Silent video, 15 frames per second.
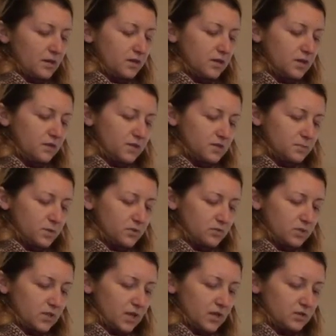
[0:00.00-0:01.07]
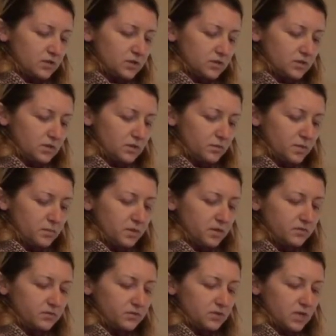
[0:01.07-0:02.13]
The difference between the ancient and people
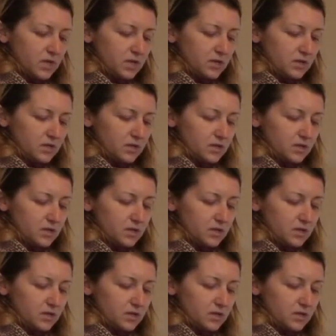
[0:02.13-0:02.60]
of today